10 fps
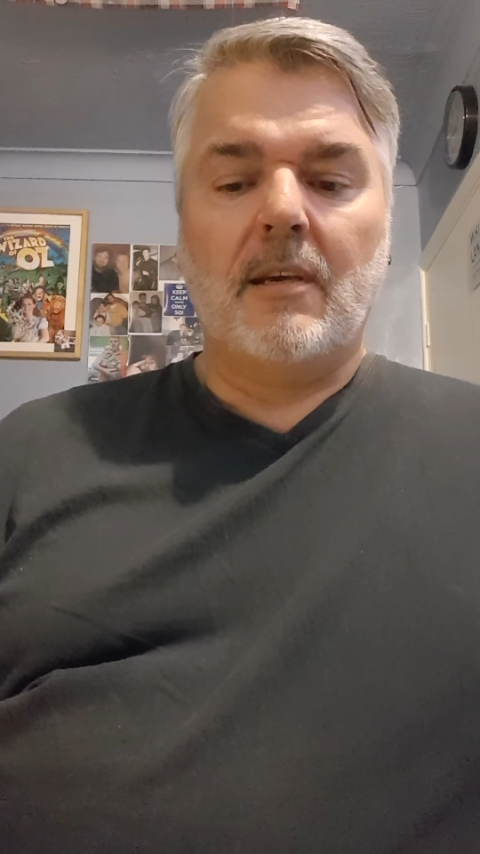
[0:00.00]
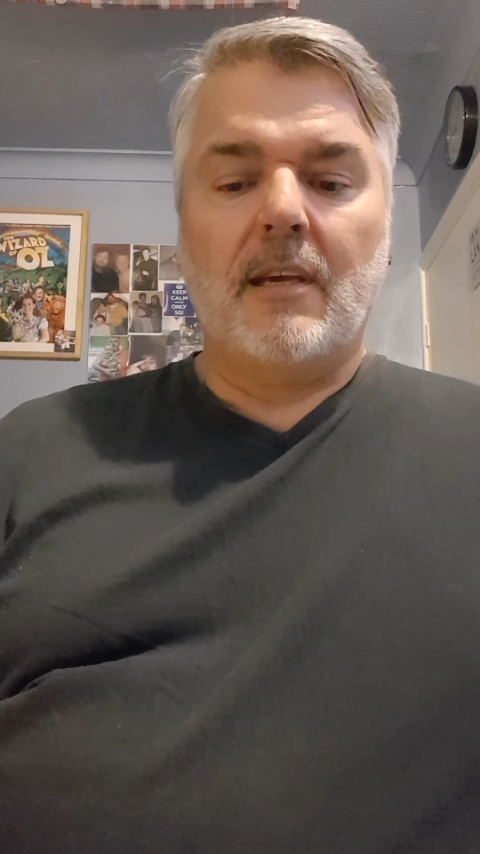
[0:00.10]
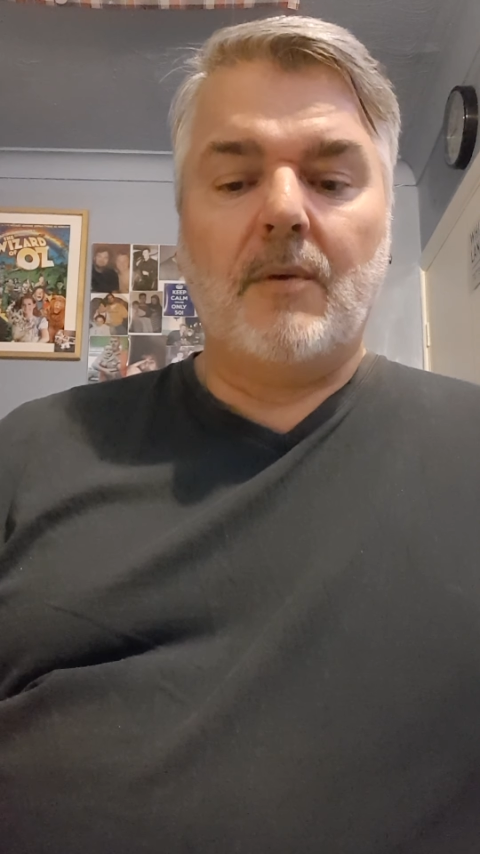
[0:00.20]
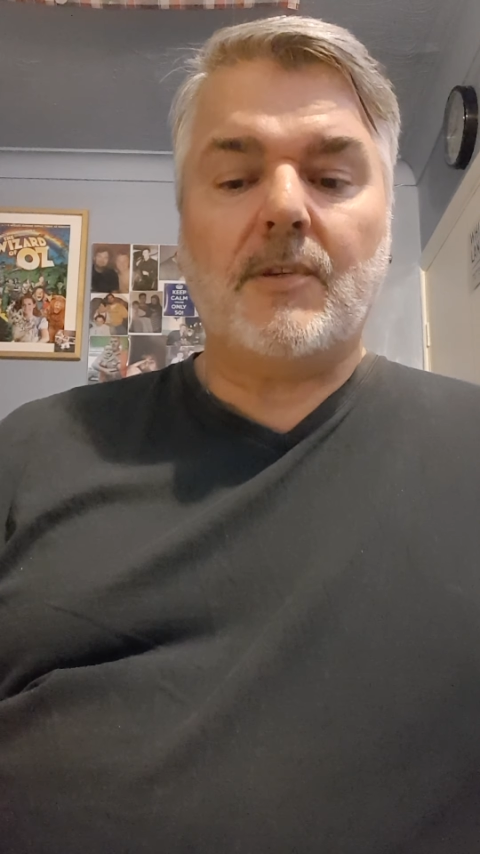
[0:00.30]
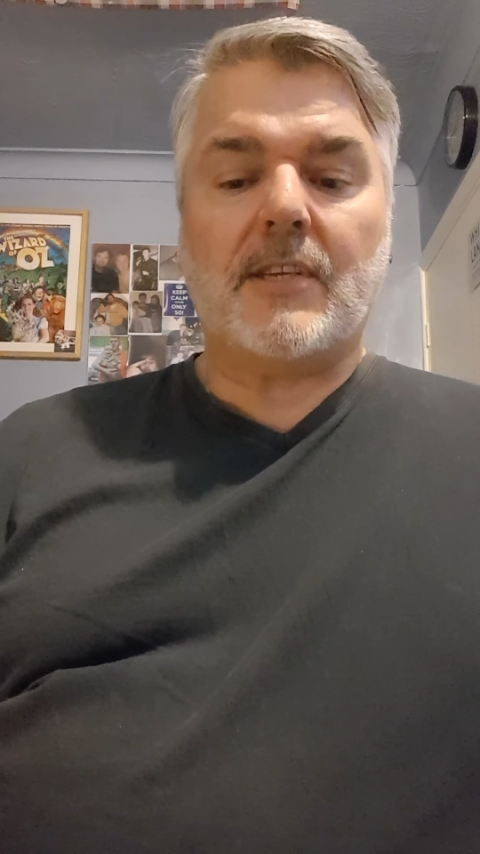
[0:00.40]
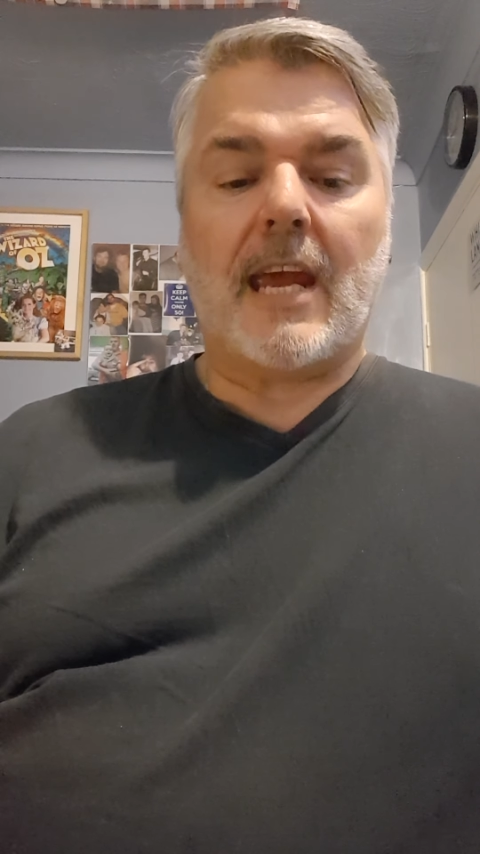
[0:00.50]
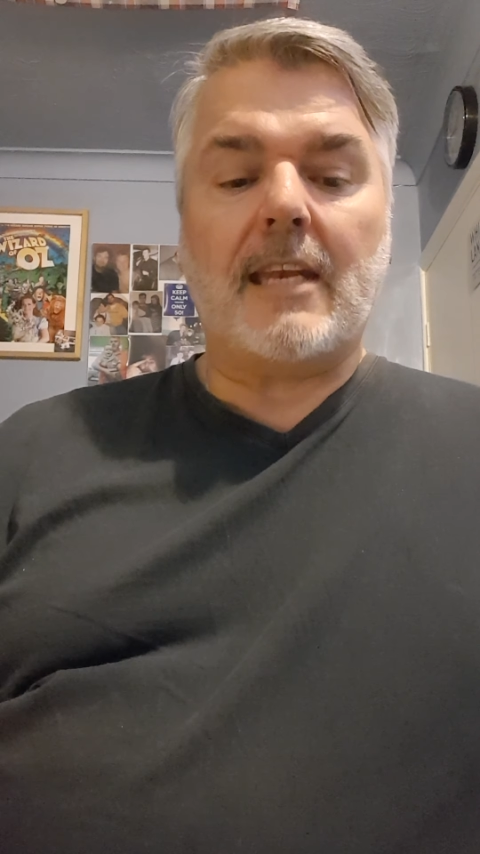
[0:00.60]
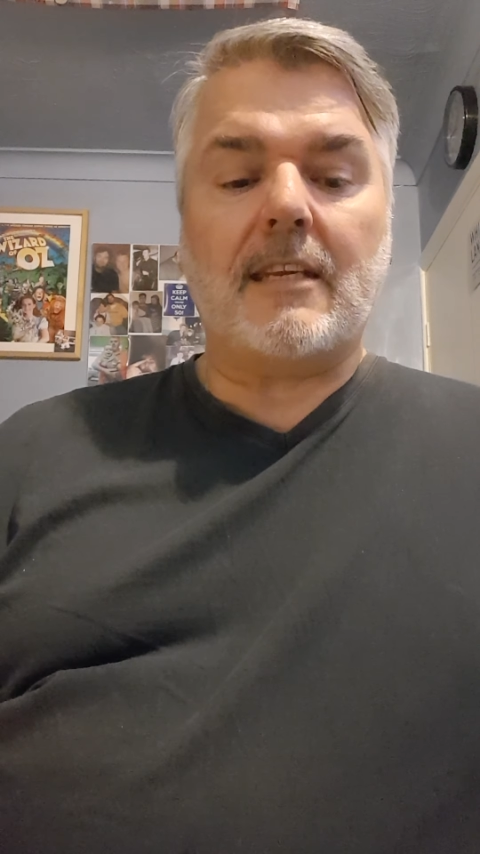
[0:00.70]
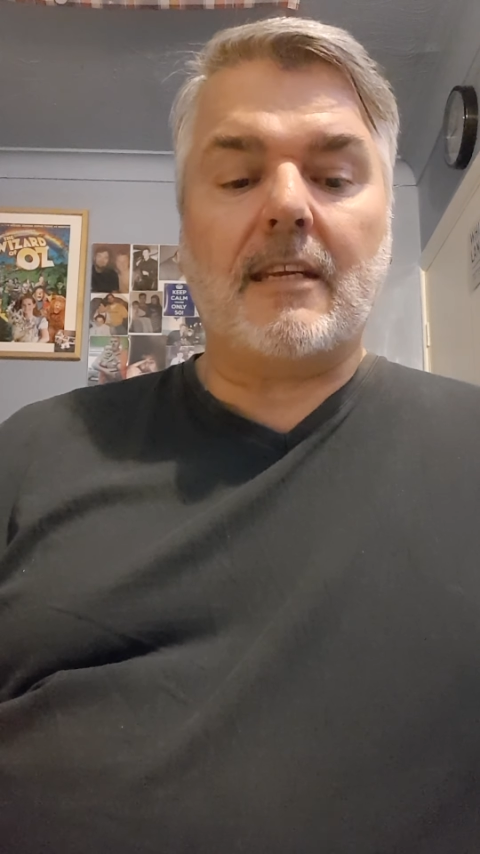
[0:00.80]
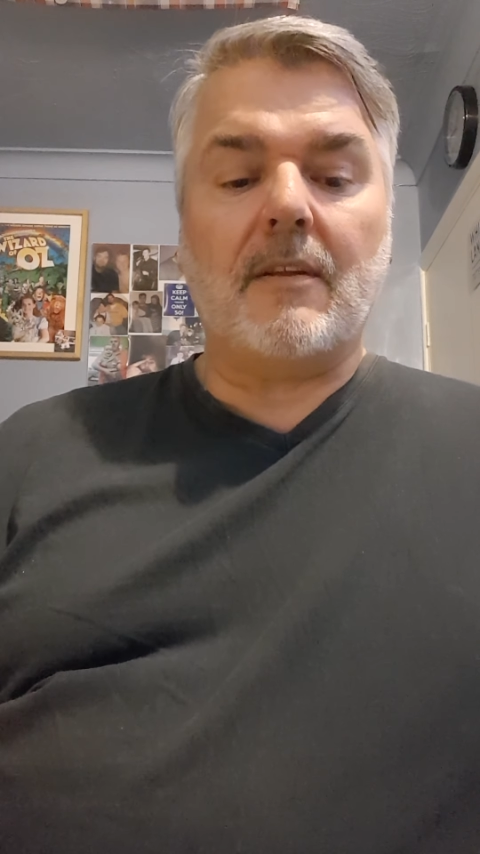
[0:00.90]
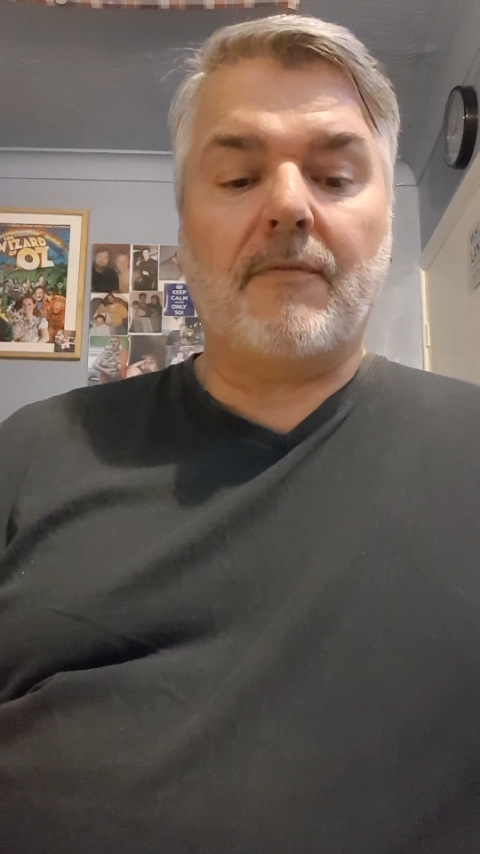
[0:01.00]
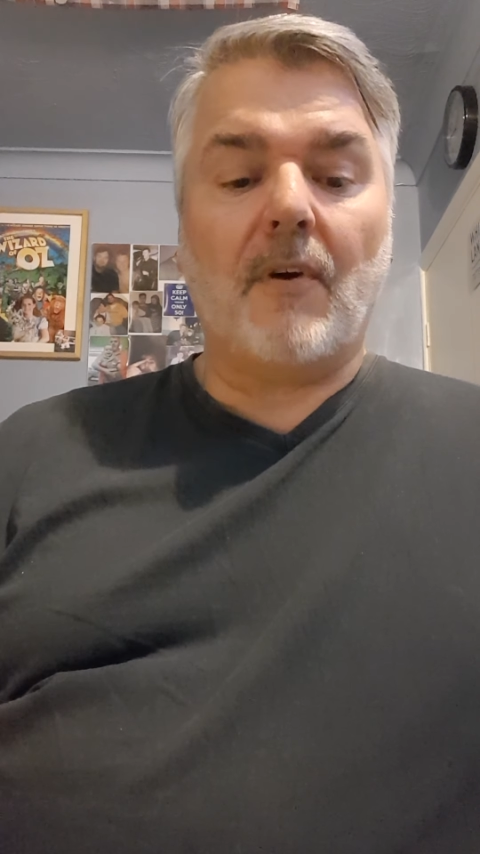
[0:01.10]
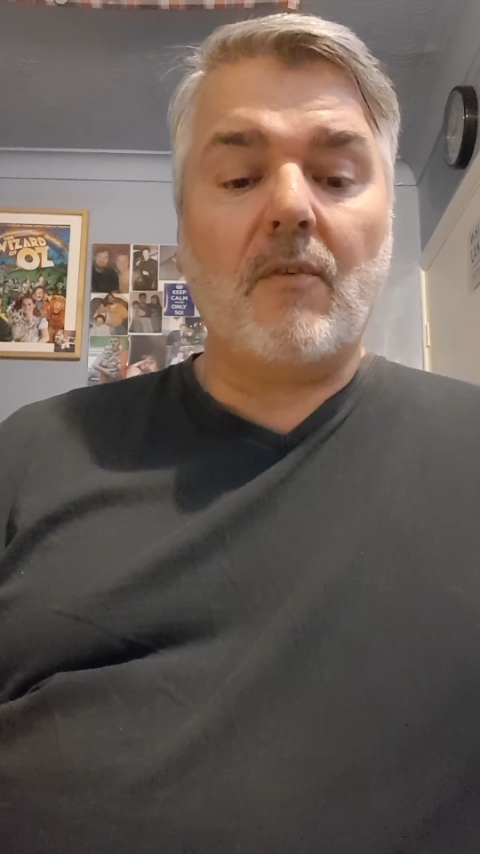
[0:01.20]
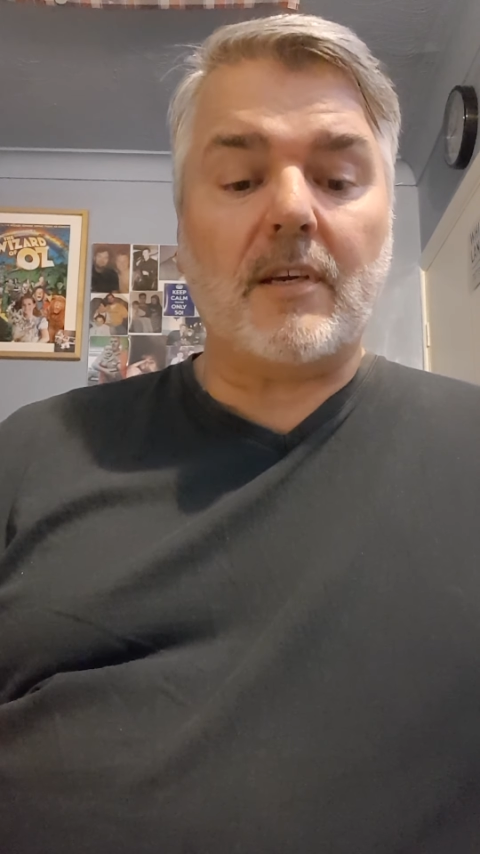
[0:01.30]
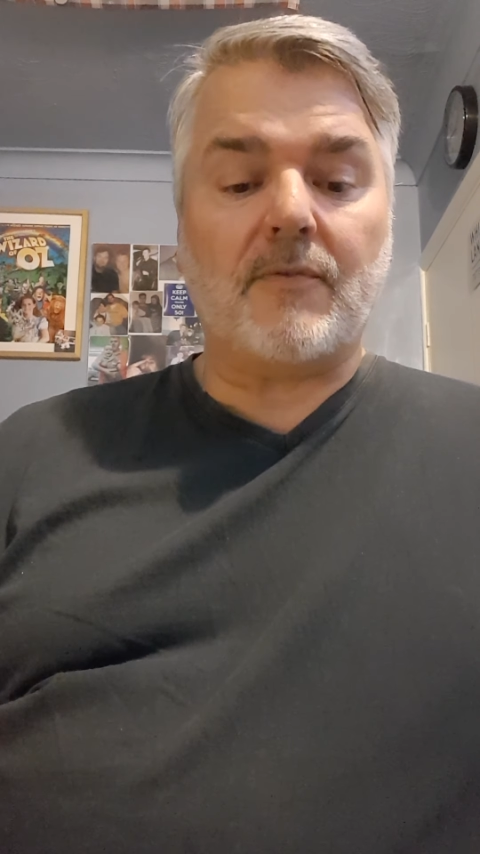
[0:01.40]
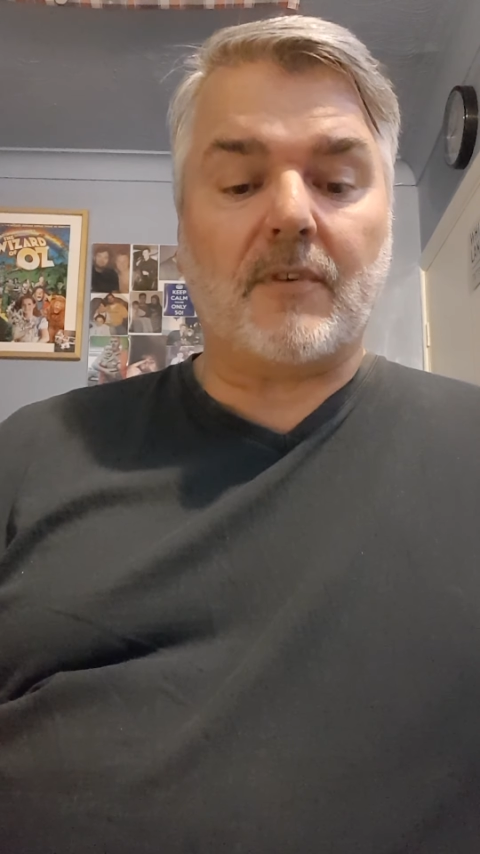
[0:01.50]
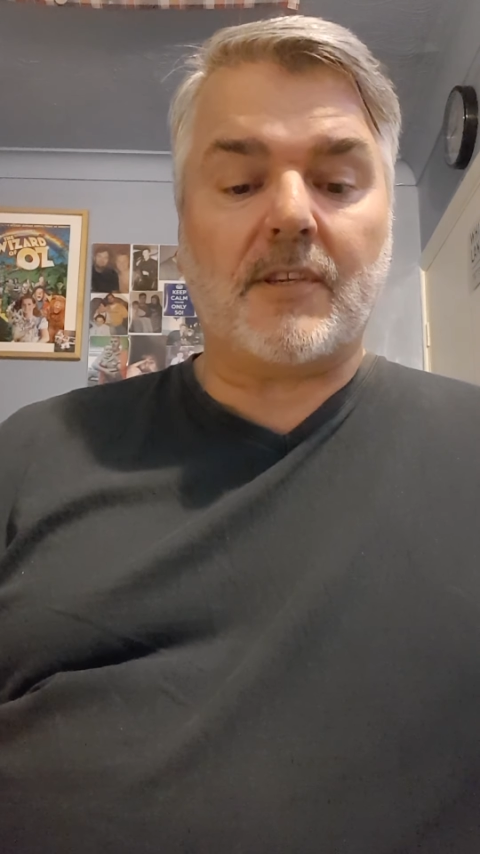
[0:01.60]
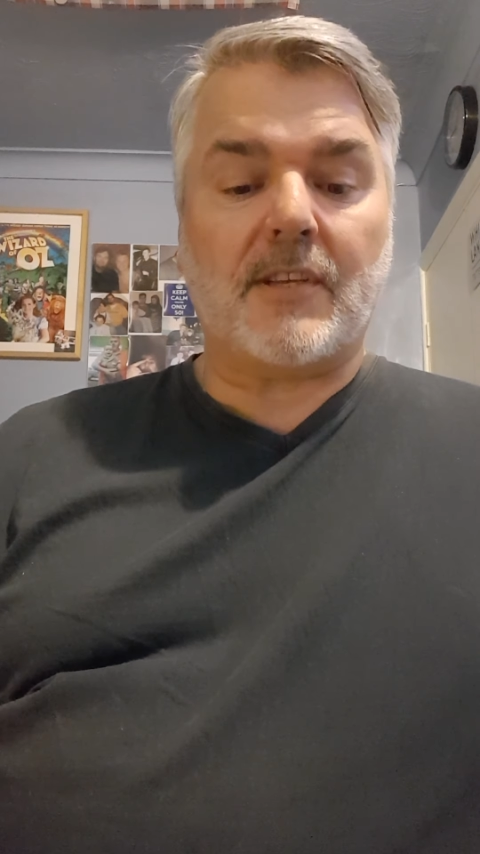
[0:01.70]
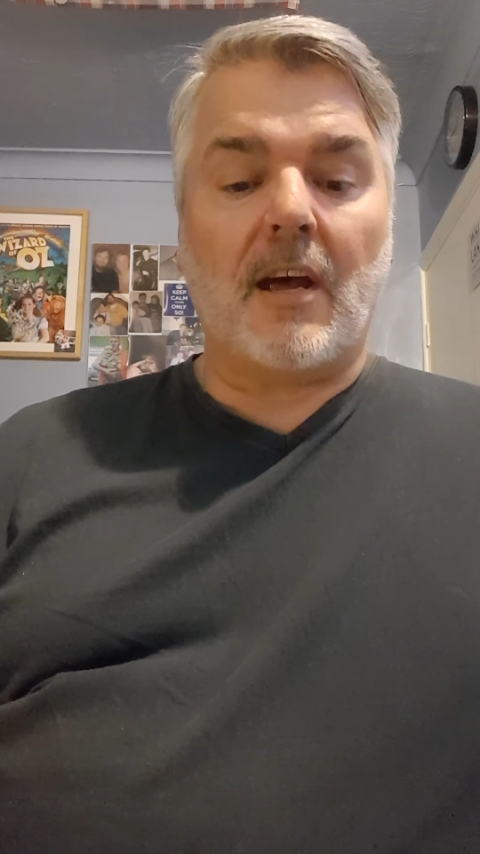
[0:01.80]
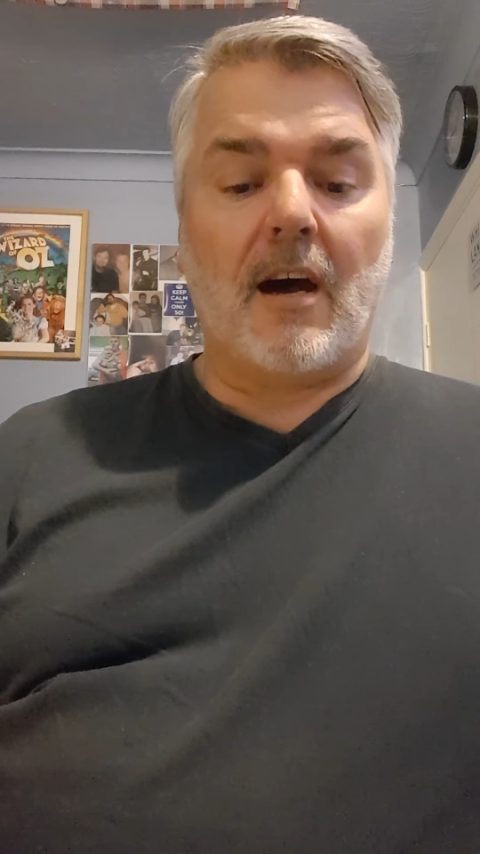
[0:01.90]
He was standing in the forest for a
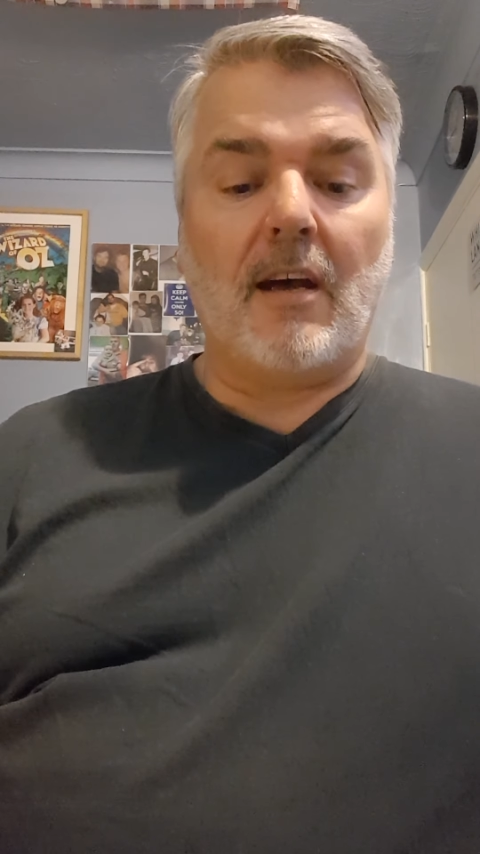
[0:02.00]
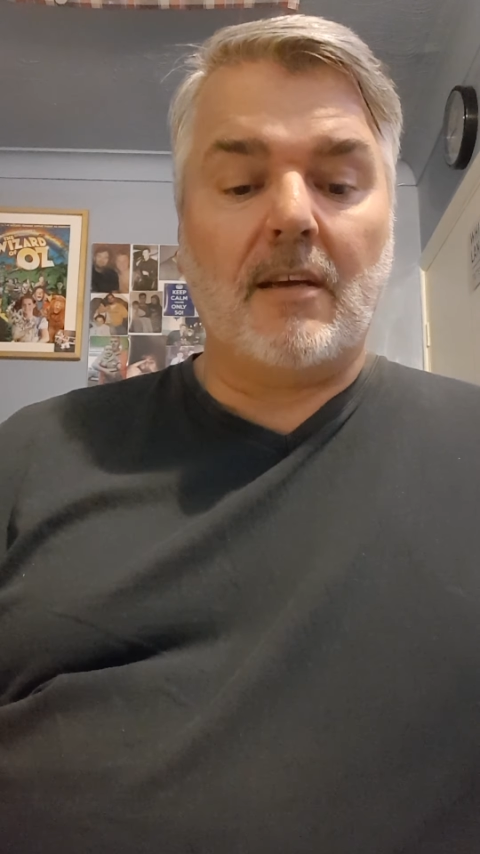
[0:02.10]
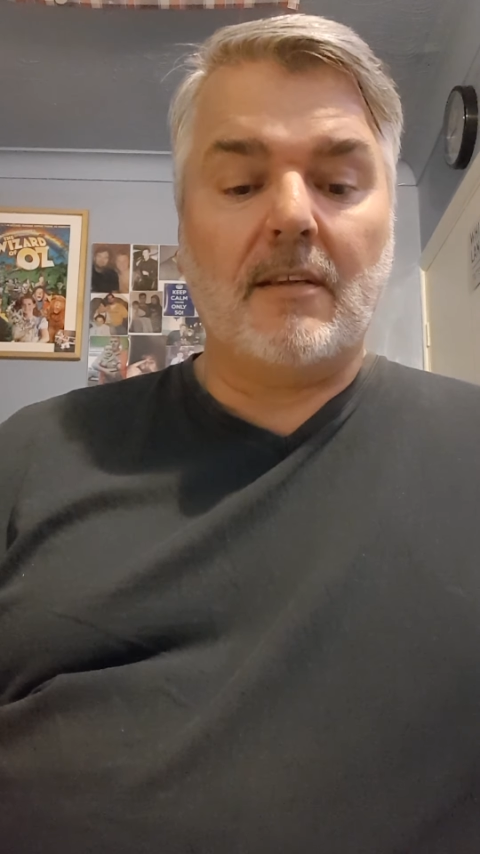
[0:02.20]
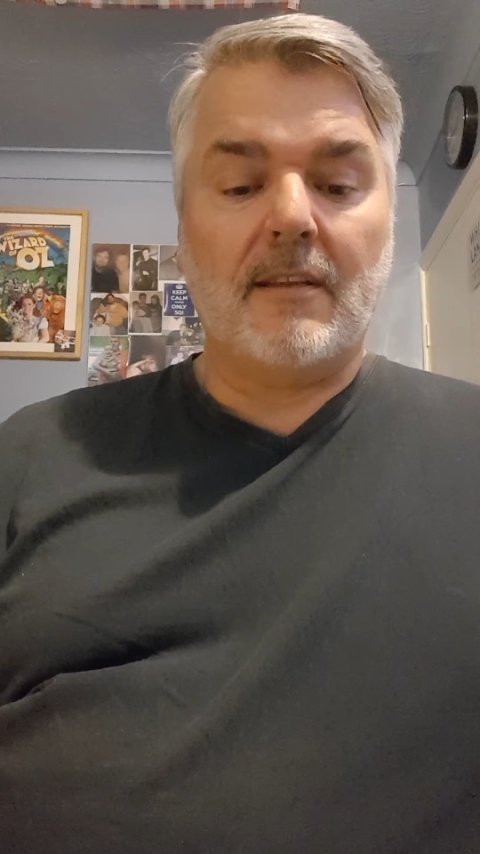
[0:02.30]
start.